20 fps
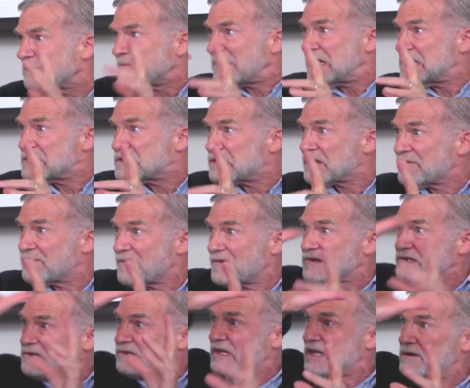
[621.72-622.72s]
that means the
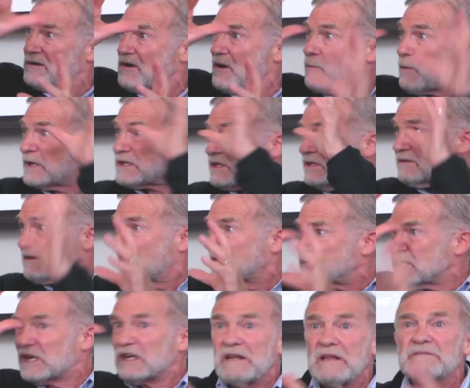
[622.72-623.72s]
first letter of what you
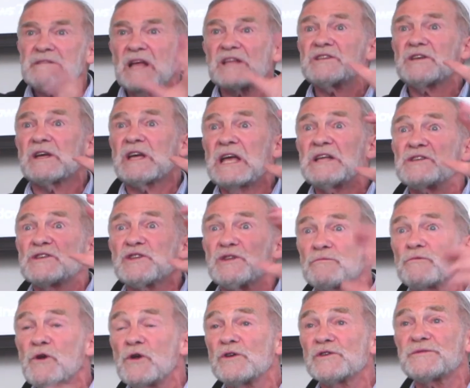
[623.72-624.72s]
get. That's against
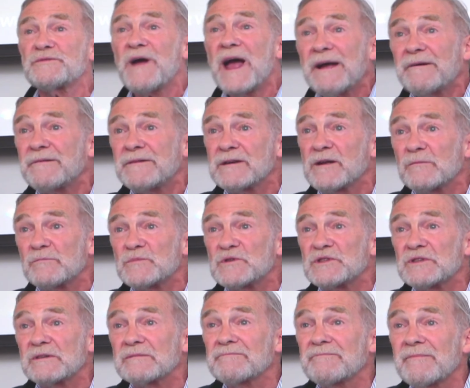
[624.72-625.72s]
the rules for
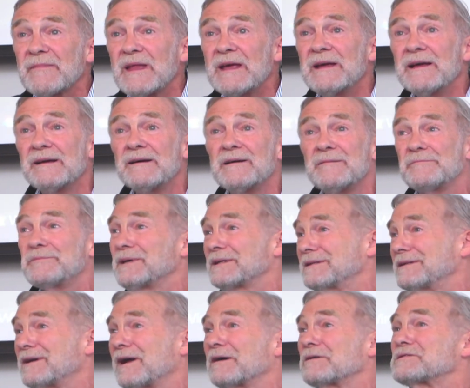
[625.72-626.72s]
acronyms.
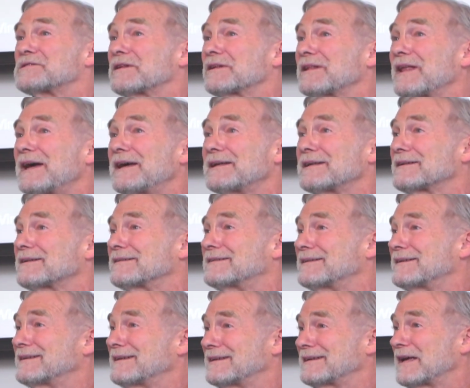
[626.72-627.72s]
But, you know, I was delighted.
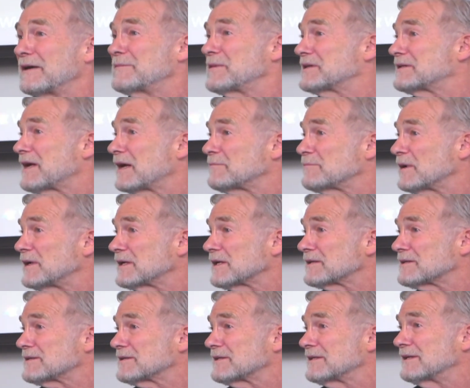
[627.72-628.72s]
He gave me 10
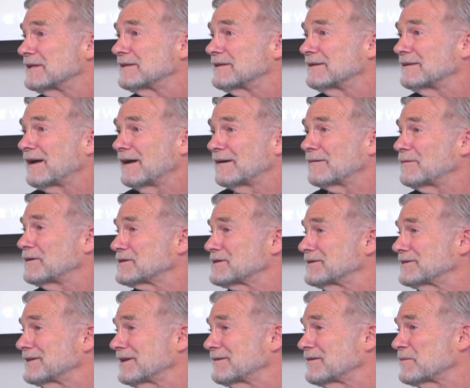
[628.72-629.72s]
minutes. I
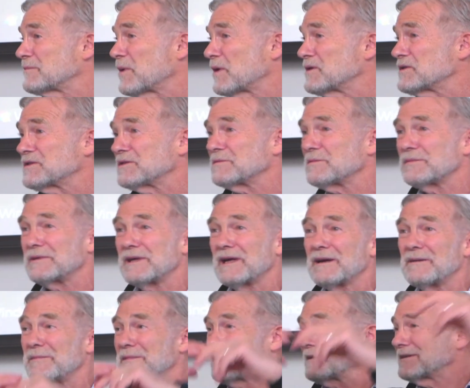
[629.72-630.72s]
wasn't there in person, but he
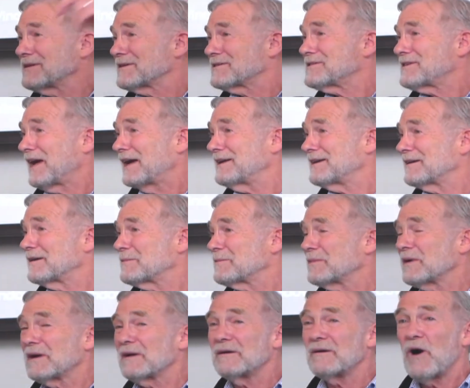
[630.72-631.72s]
had my little sign up,
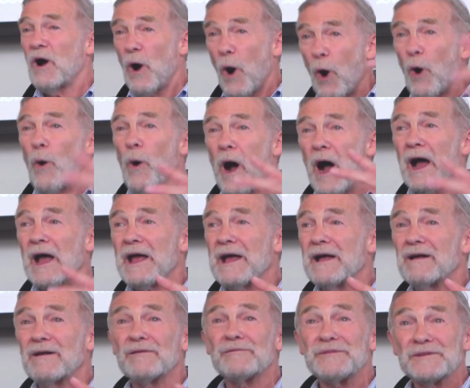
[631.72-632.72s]
you know,
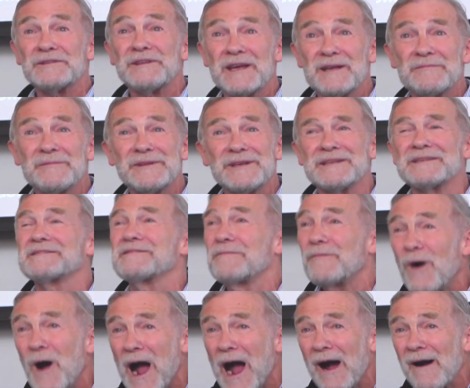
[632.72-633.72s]
OIL for 10 minutes.
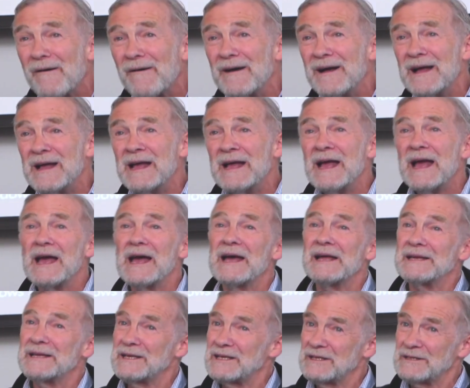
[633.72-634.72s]
Wow.
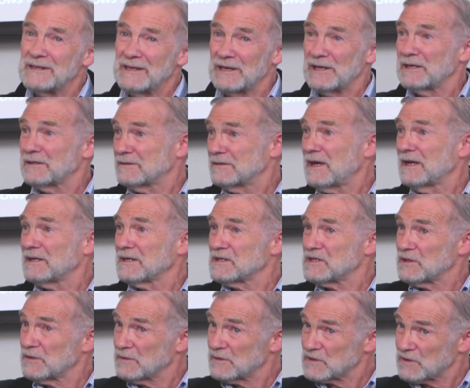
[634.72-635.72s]
And he, he
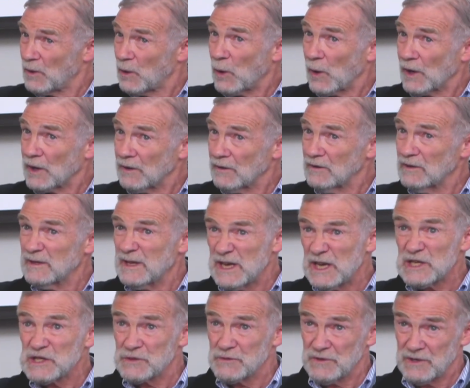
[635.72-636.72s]
acknowledged it was oil,
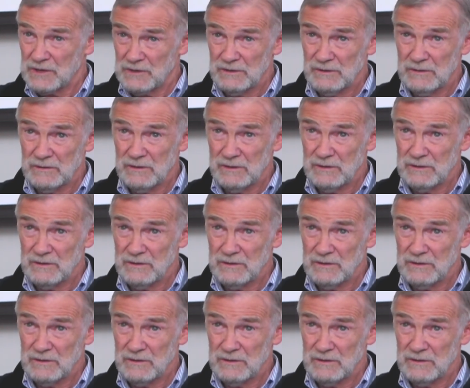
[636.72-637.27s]
Israel,